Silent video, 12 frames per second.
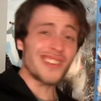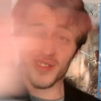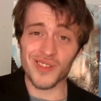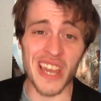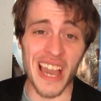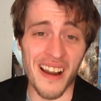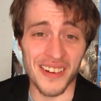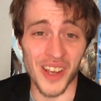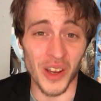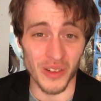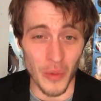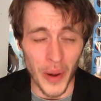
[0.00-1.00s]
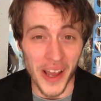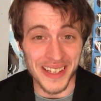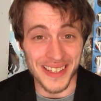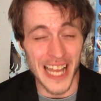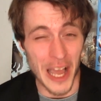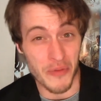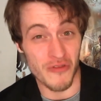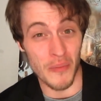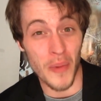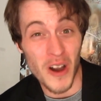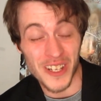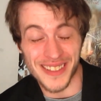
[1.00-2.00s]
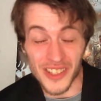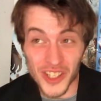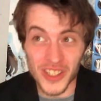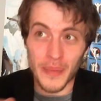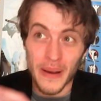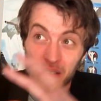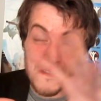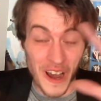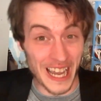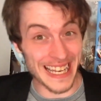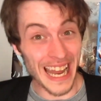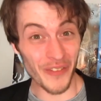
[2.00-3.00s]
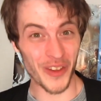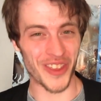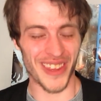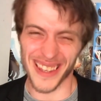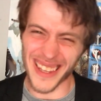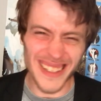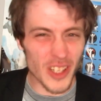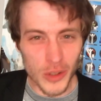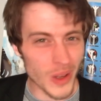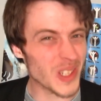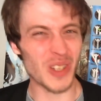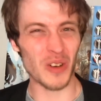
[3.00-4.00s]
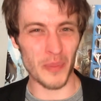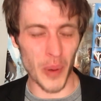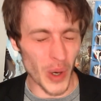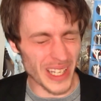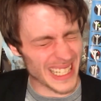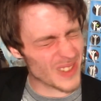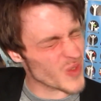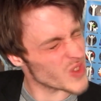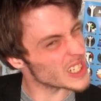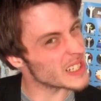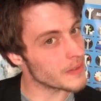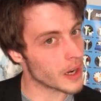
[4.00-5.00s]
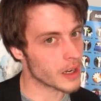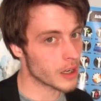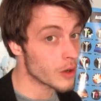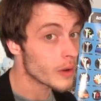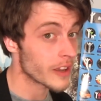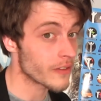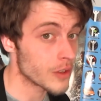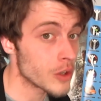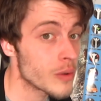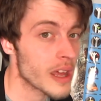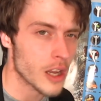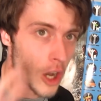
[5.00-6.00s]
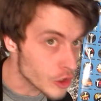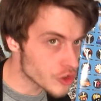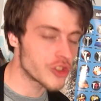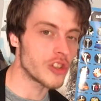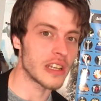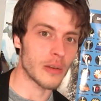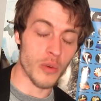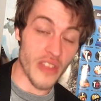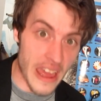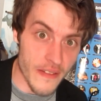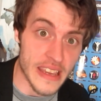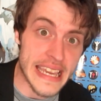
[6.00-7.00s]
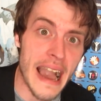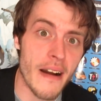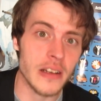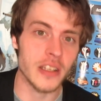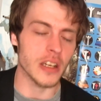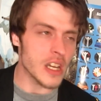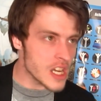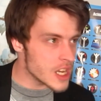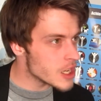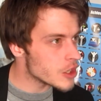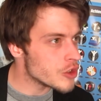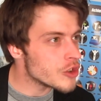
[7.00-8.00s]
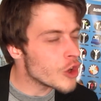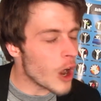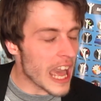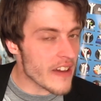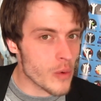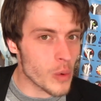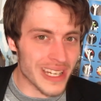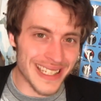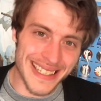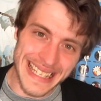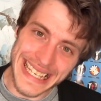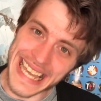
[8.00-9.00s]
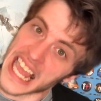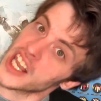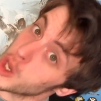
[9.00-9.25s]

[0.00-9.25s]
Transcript: Does your character only reply in snappy remarks to just about fucking everything? Then you don't score a point. That's really fucking annoying if you do that constantly with every character. Not everyone is C.K.